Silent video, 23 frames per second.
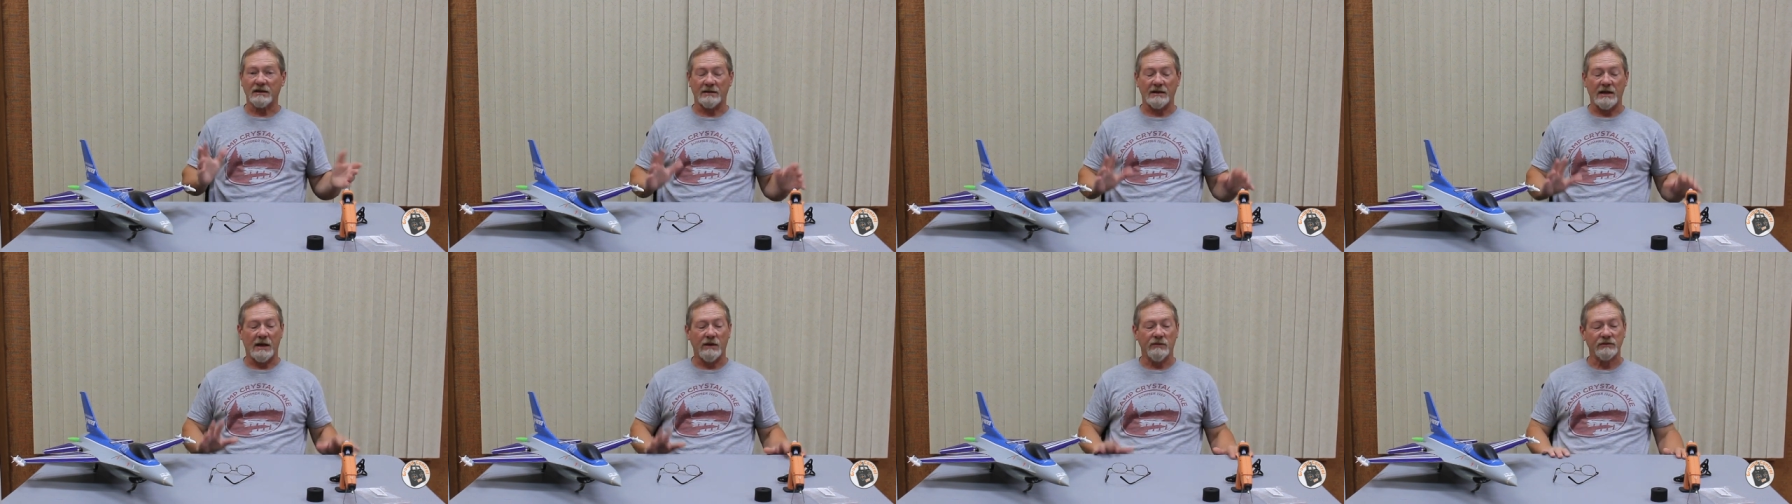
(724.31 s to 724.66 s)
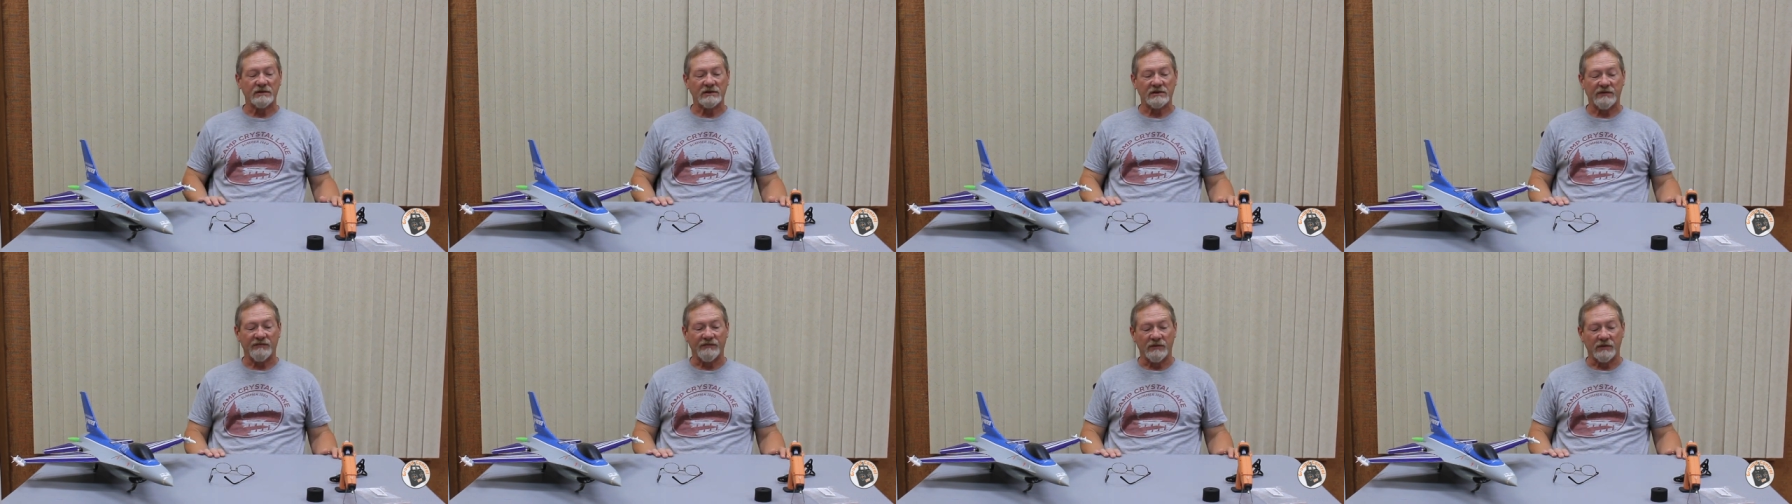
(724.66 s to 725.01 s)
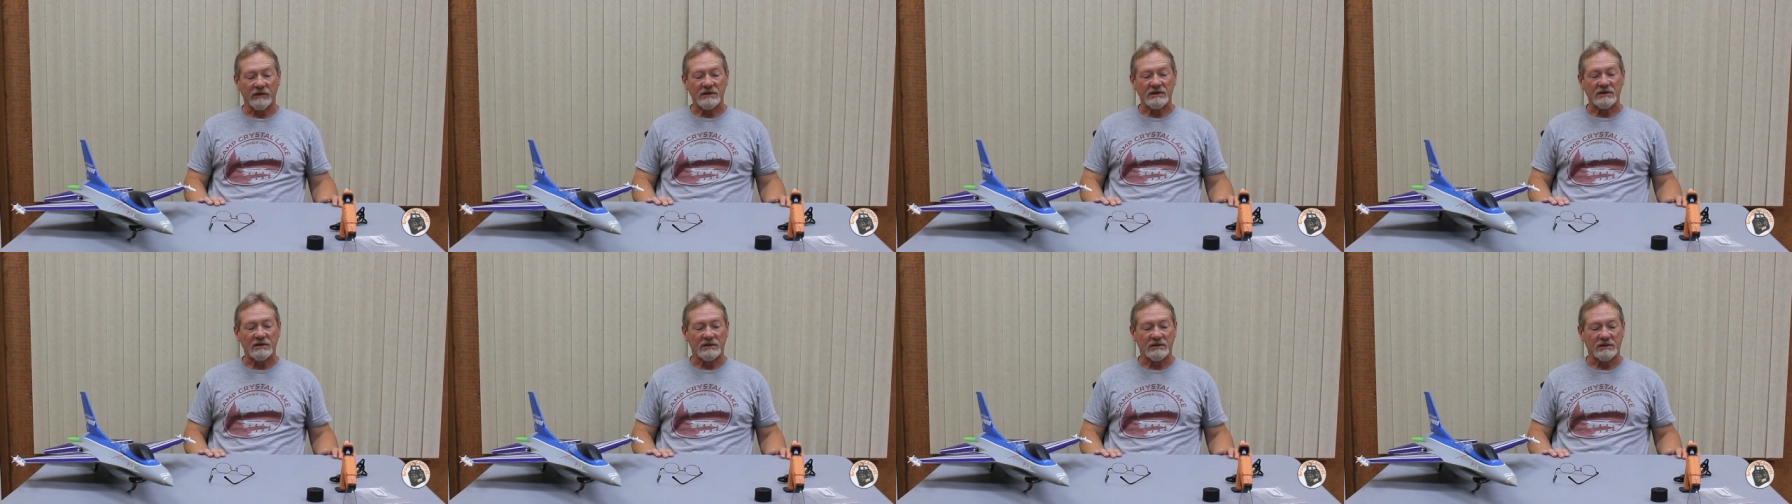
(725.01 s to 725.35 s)
That was the
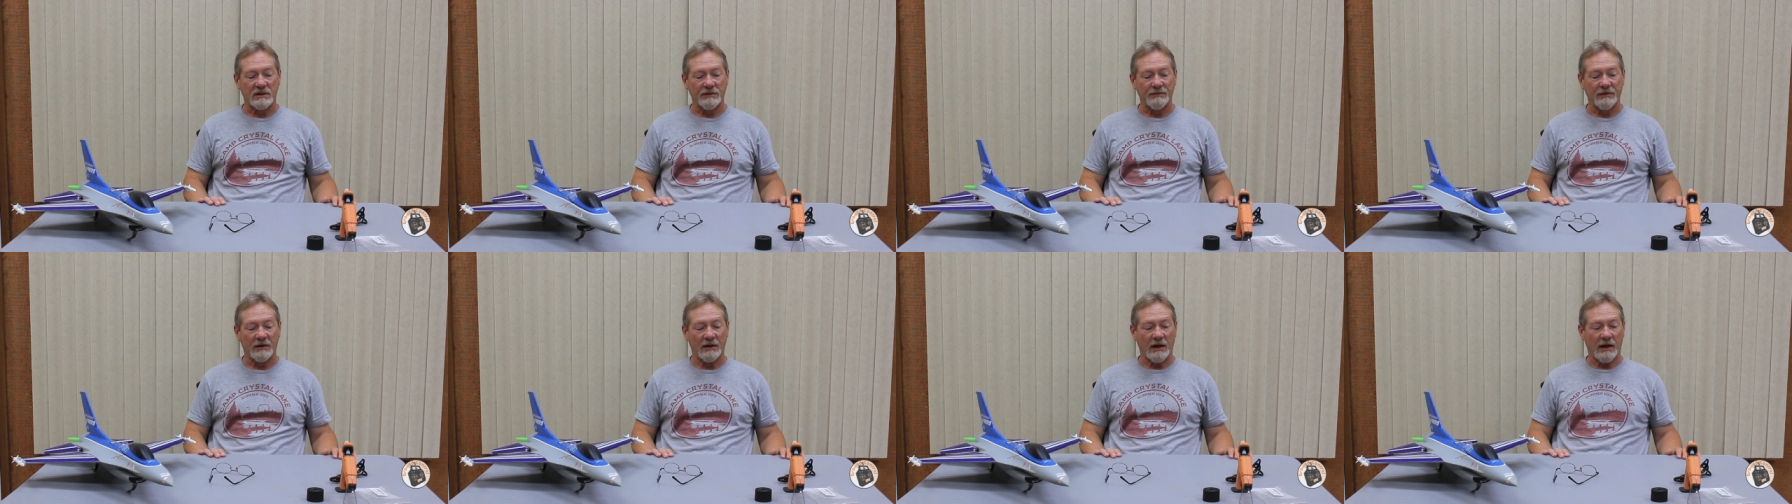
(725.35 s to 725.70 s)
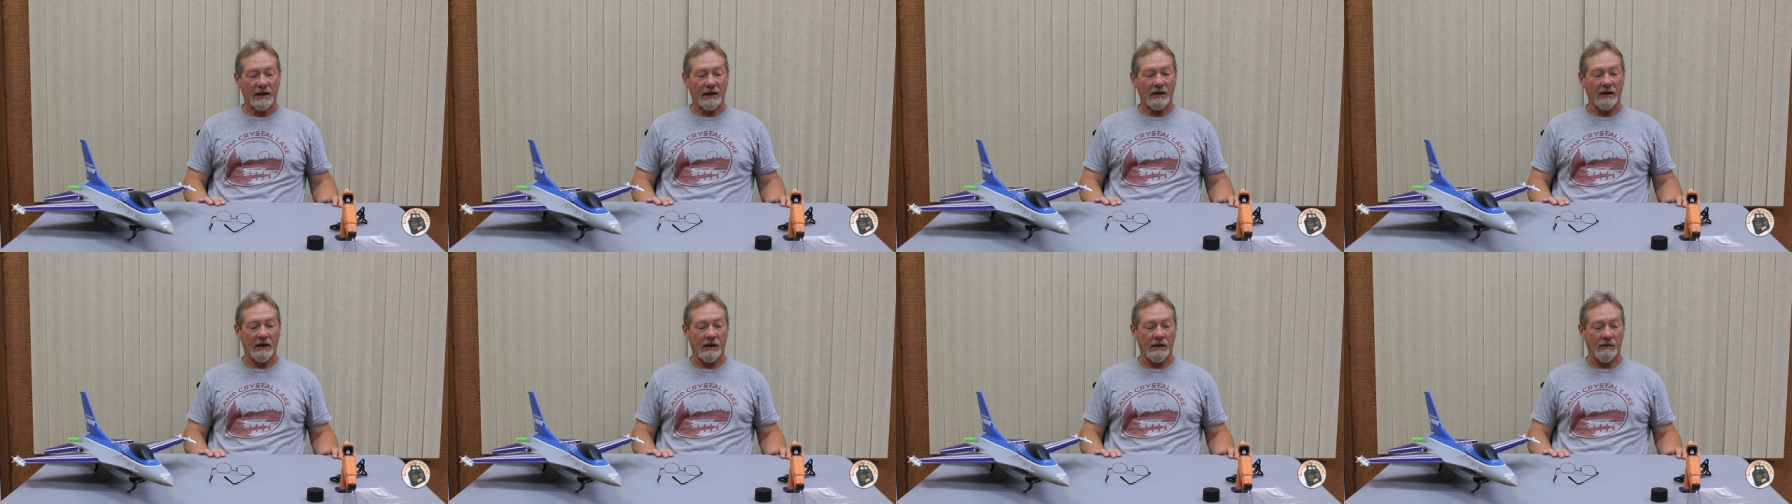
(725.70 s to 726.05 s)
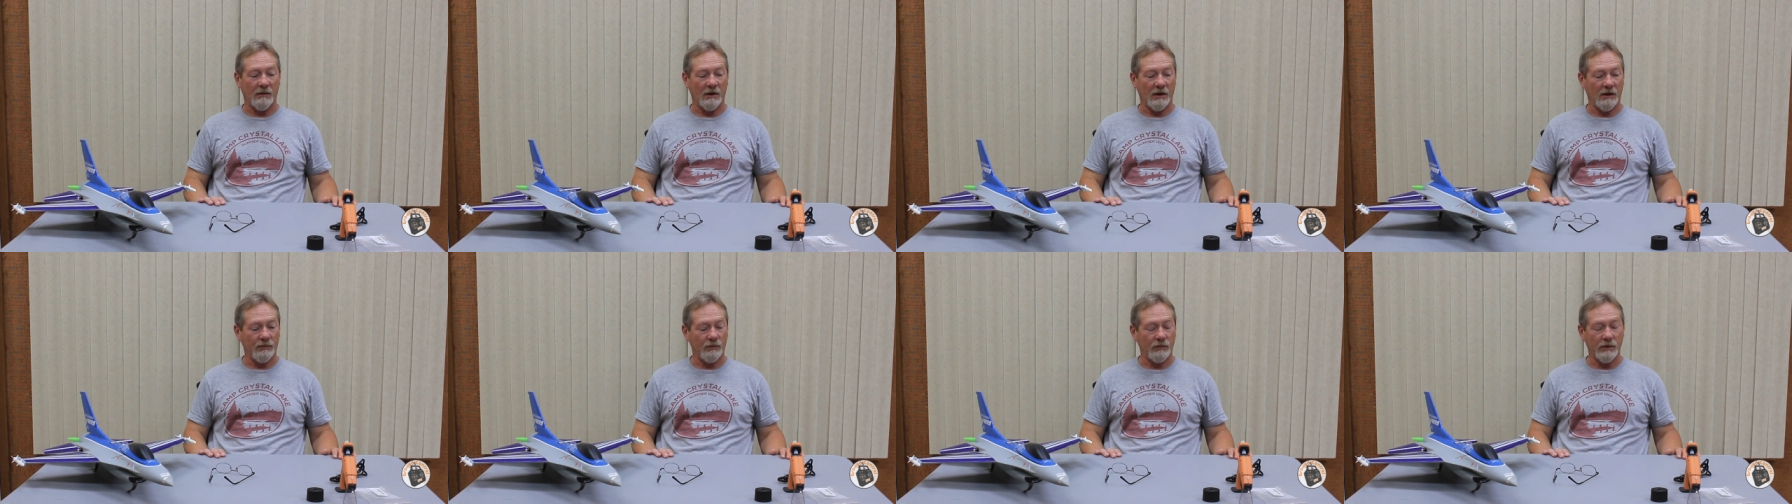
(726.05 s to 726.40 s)
first system that I came
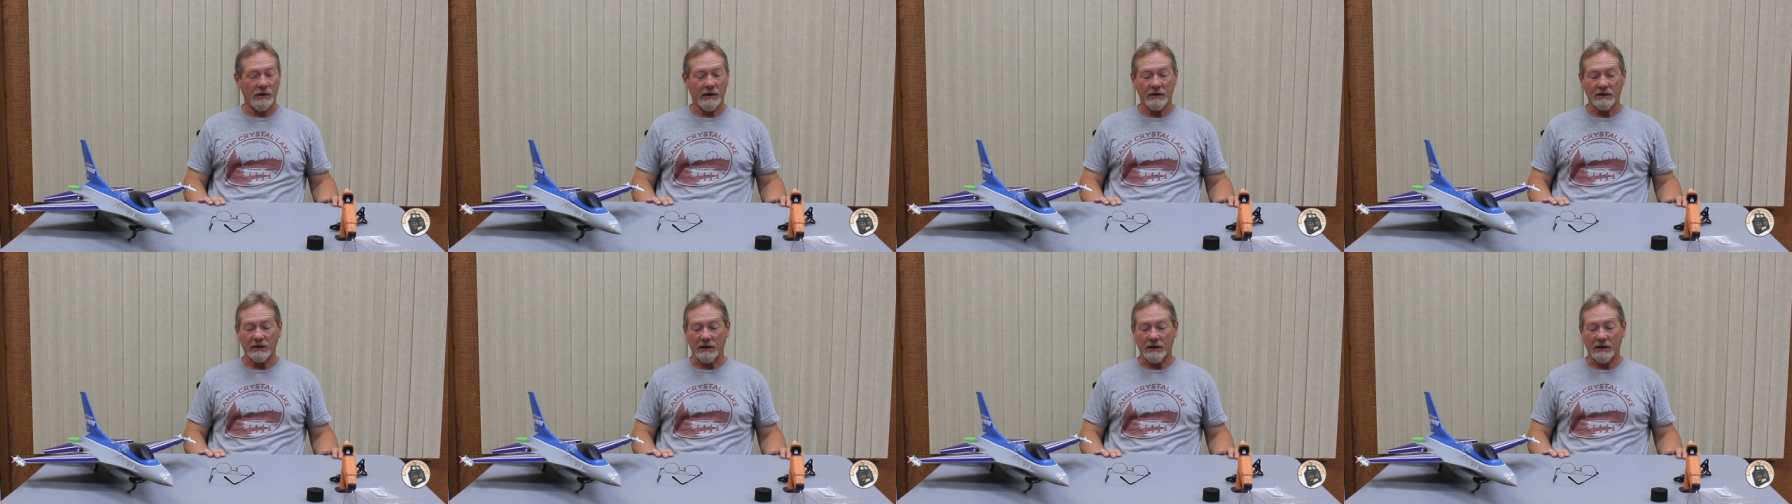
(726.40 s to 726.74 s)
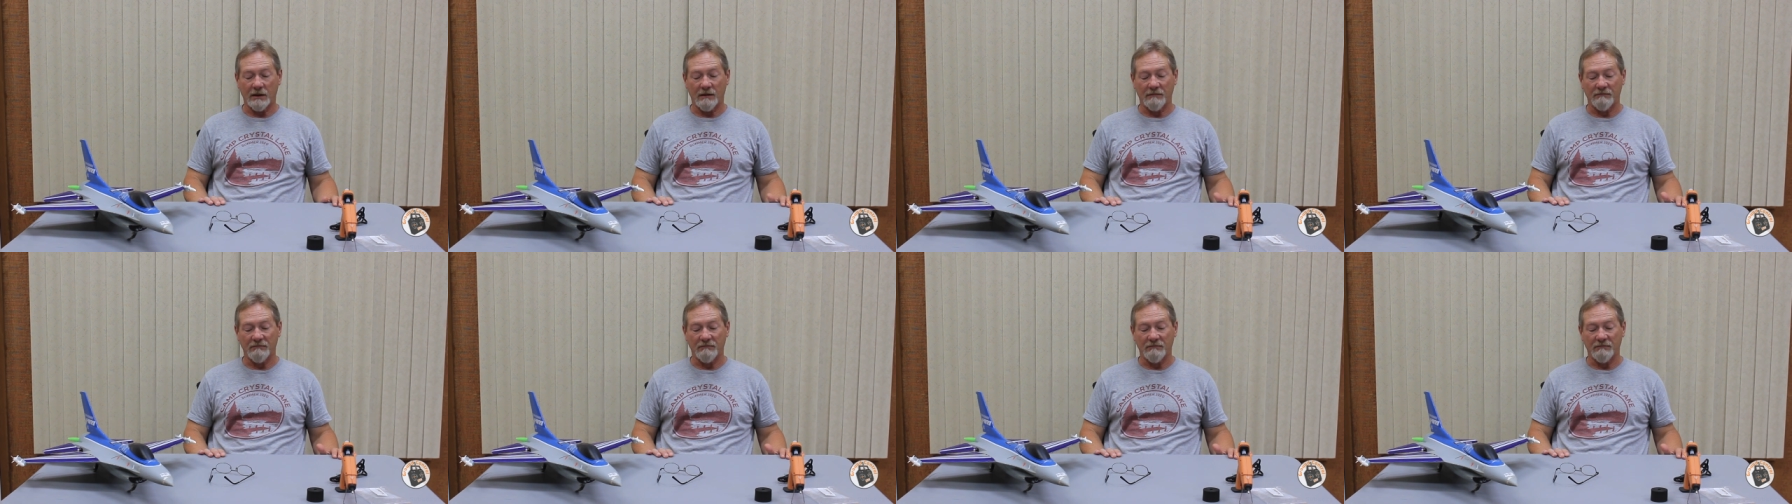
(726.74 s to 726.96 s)
up with, and I'm